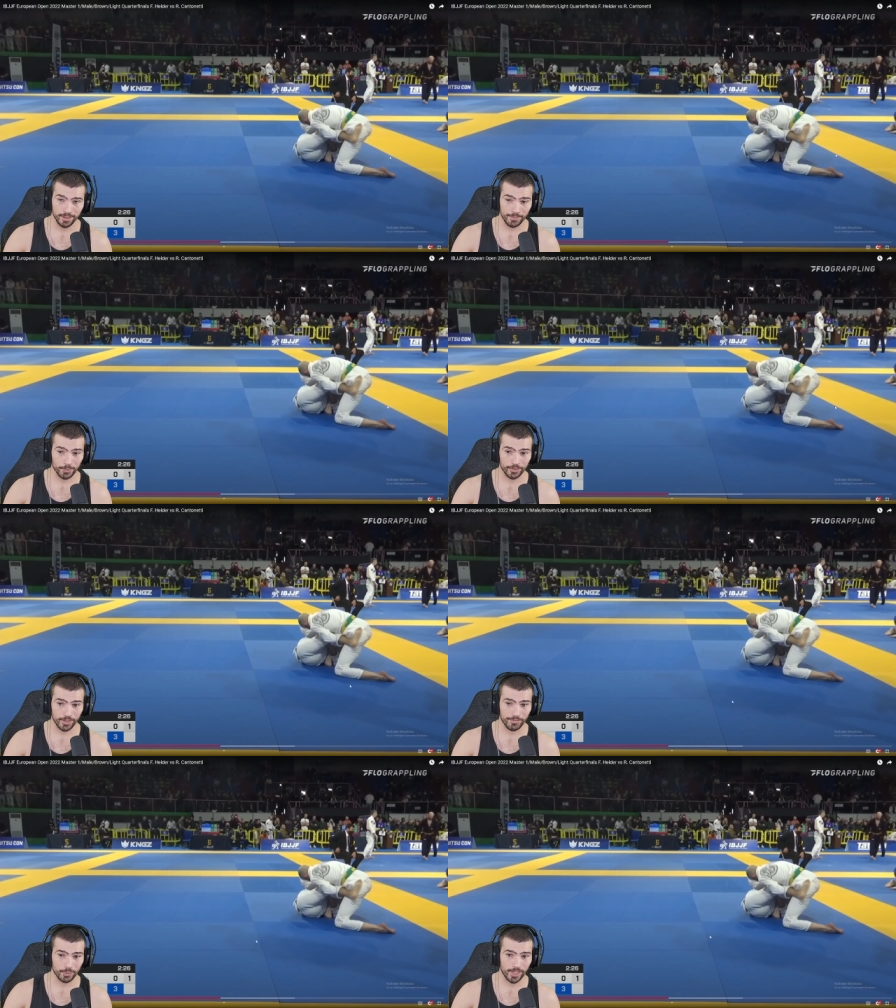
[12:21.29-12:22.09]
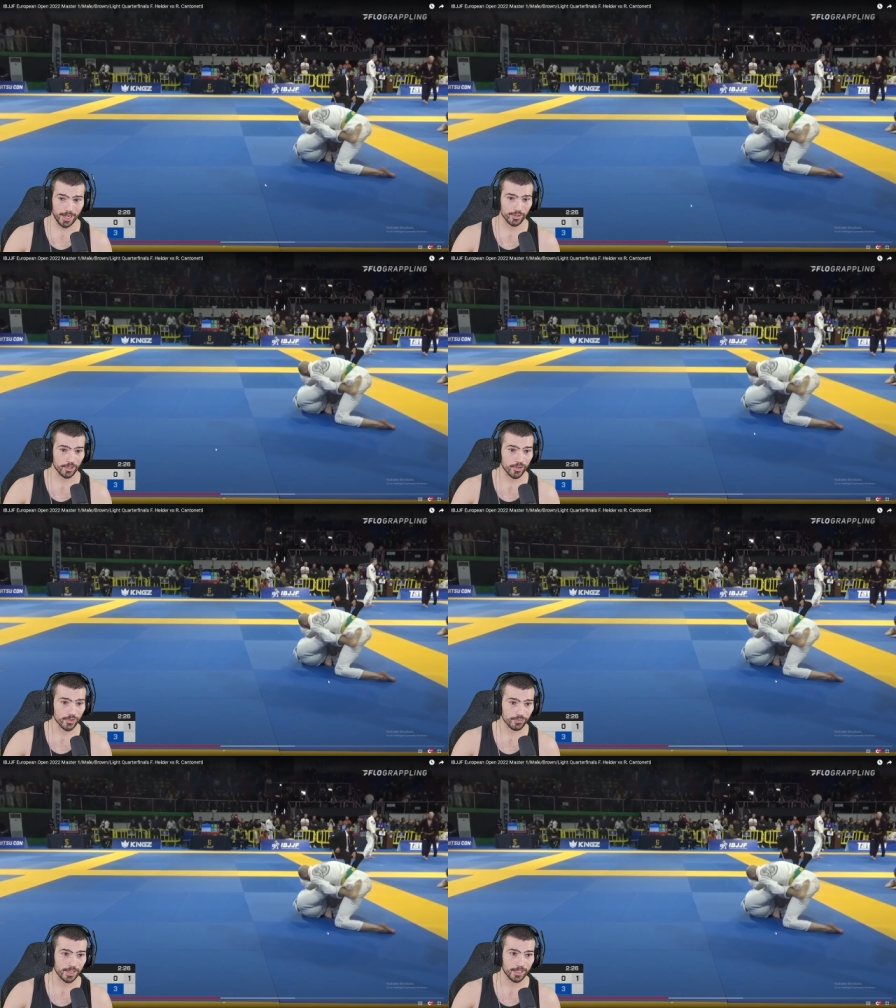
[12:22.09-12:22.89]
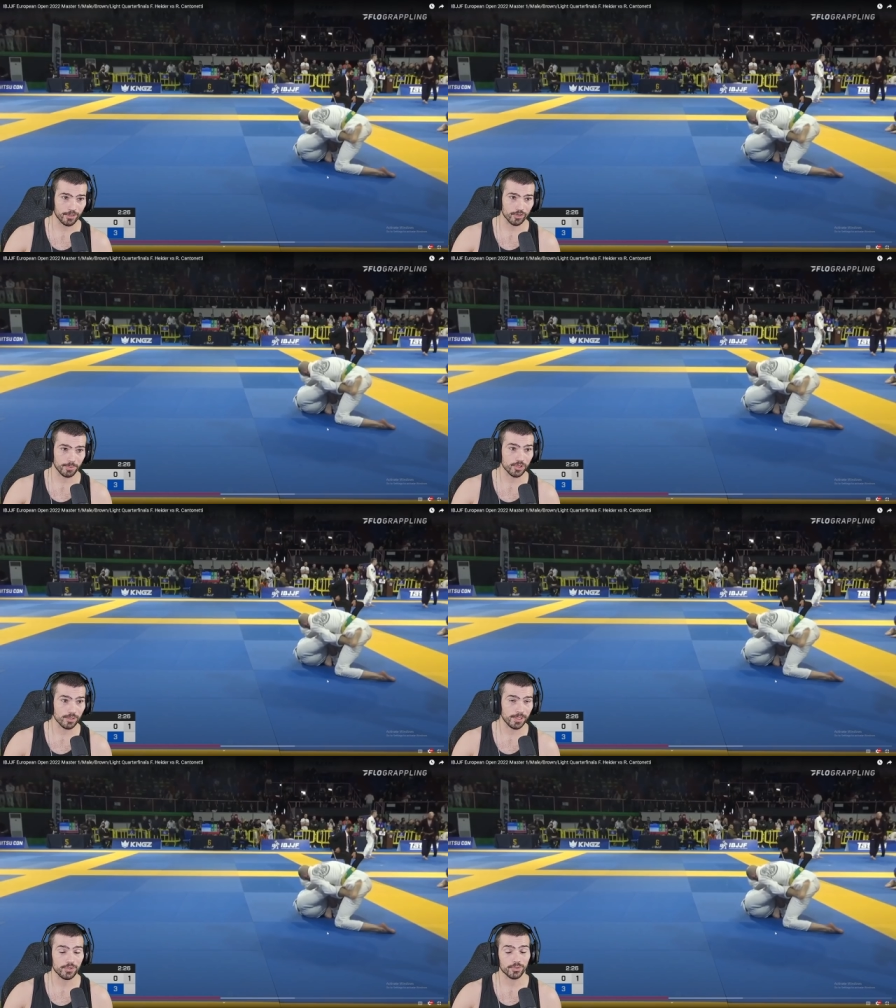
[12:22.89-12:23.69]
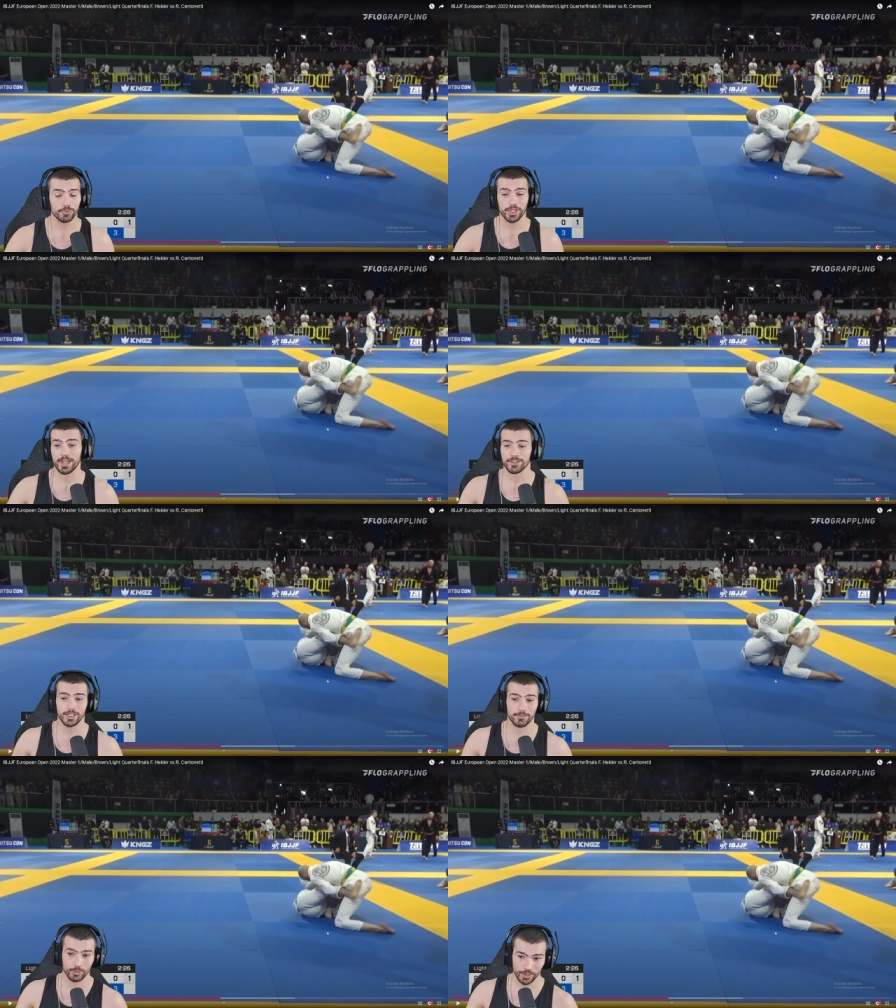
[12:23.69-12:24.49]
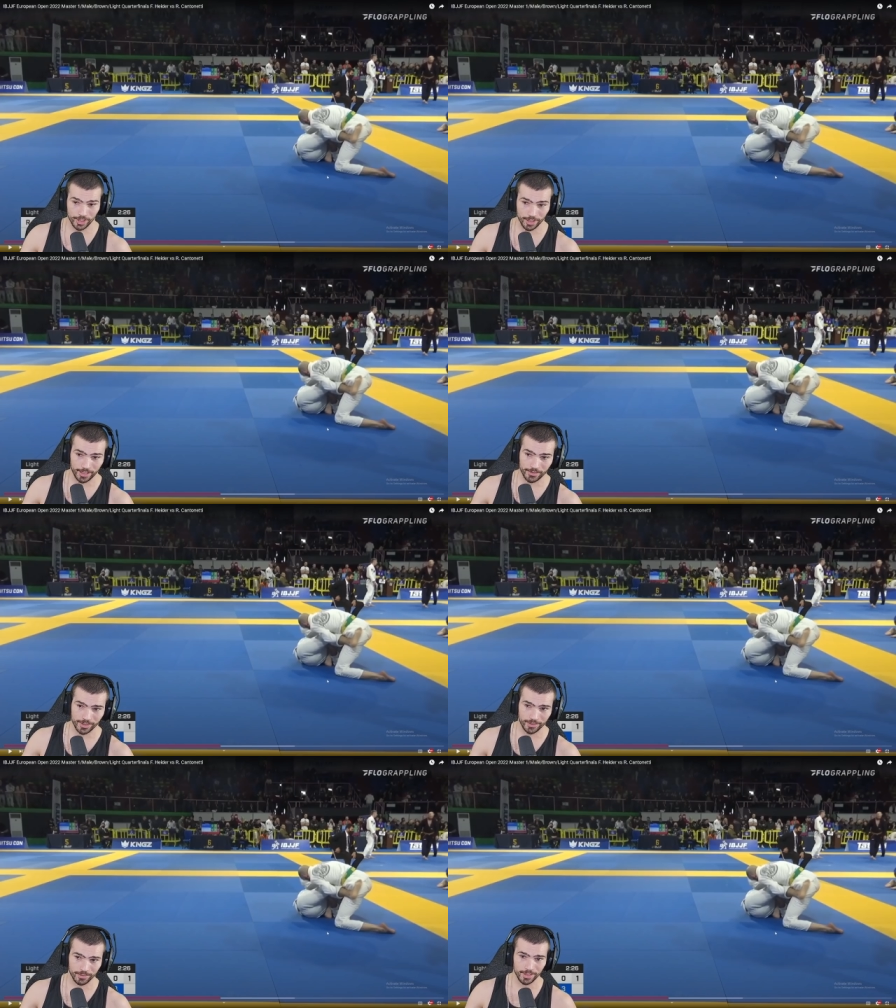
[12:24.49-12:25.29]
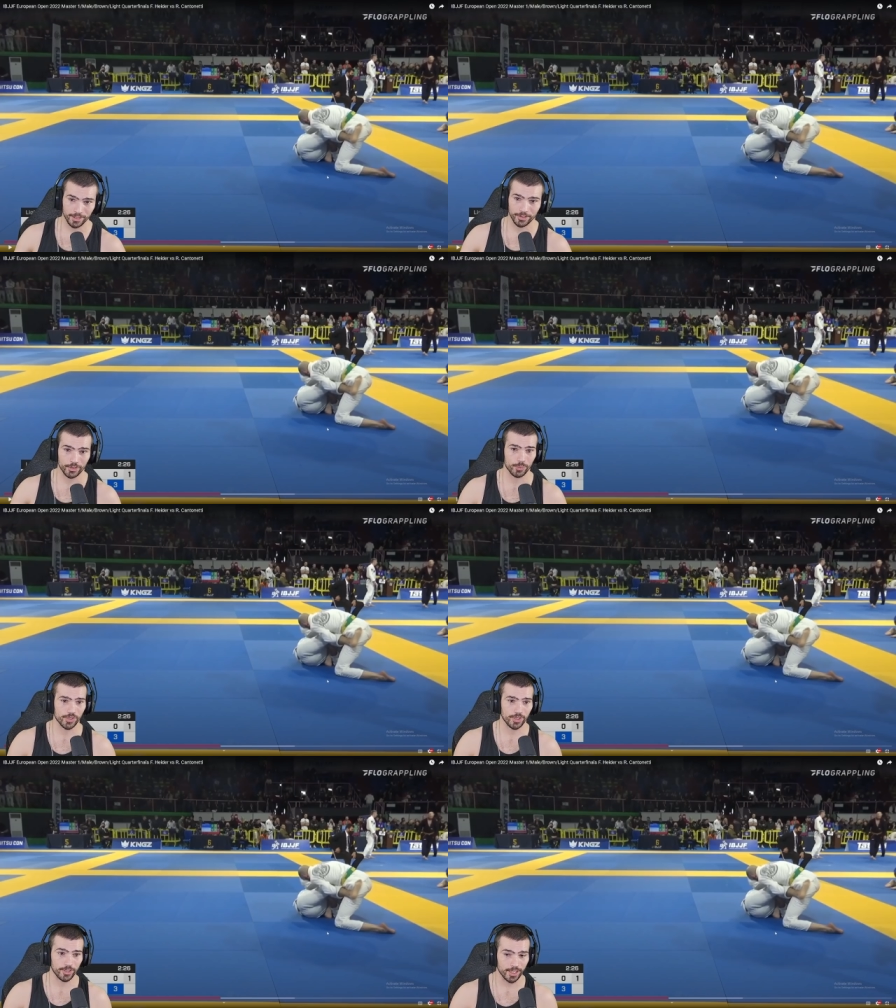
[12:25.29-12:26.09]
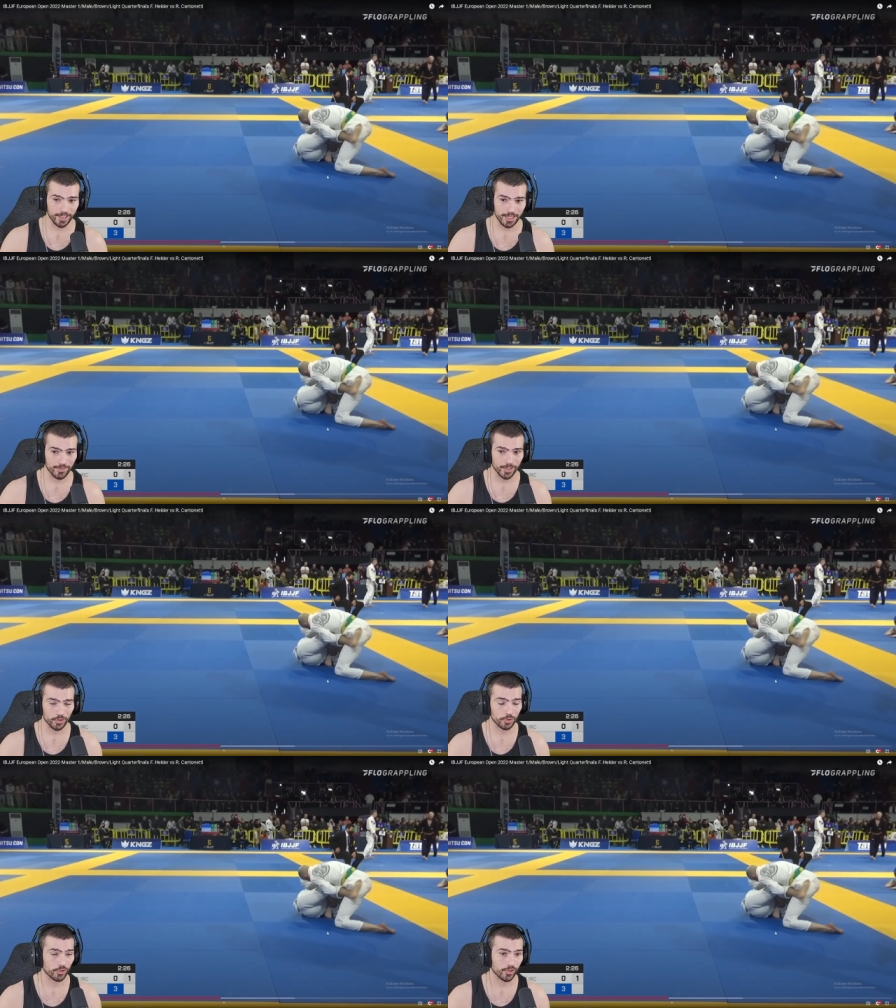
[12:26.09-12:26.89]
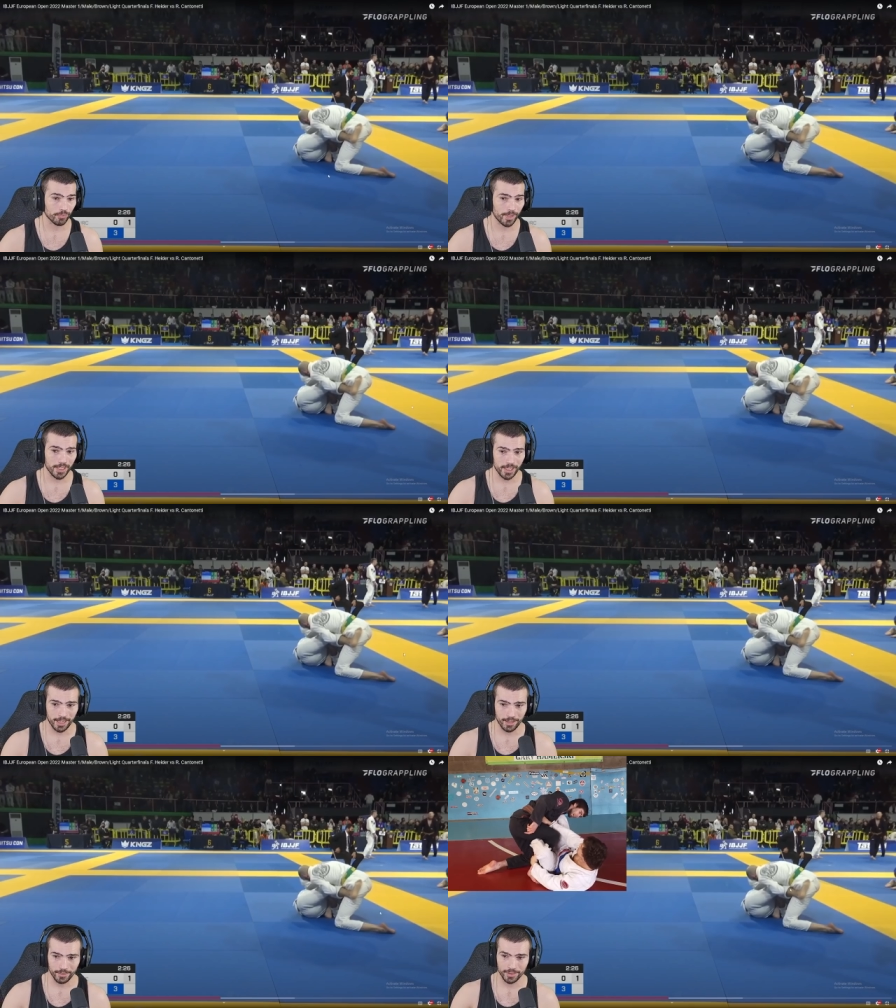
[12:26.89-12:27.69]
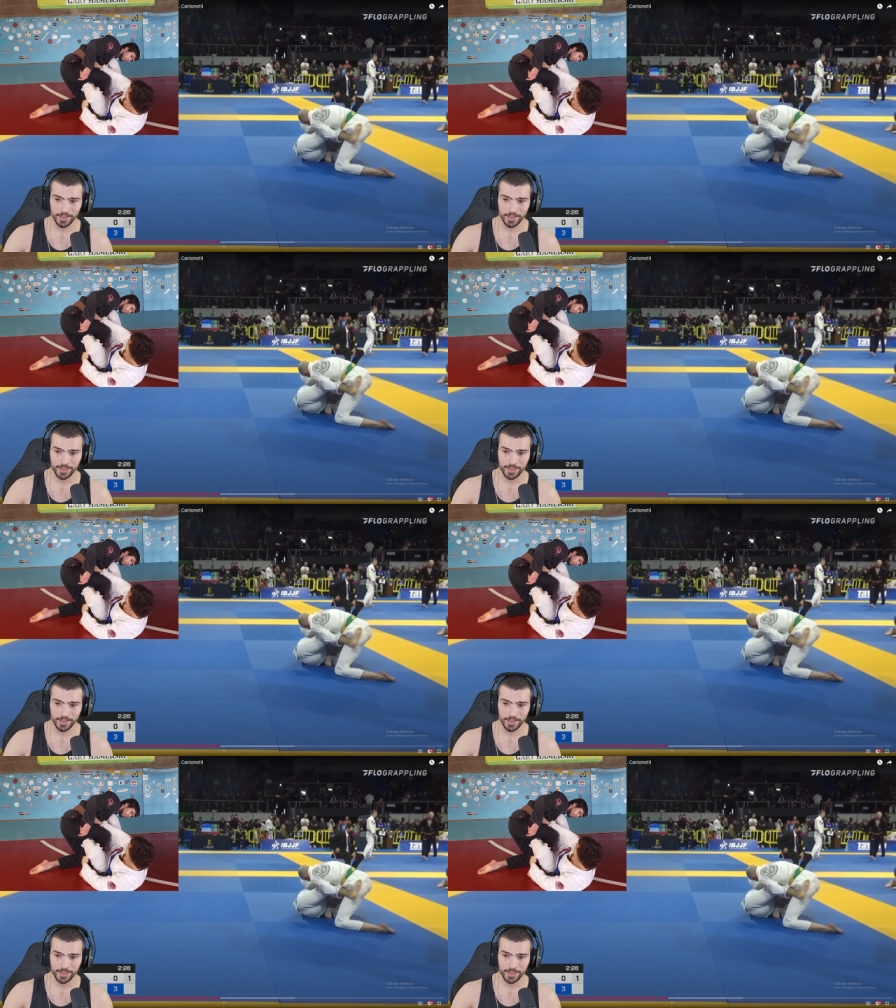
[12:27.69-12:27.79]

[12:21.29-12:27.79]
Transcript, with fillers: If you were if you were actually on your feet like you're supposed to be, you can react to him switching to lasso or switching to De La Riva, start turning your right knee out,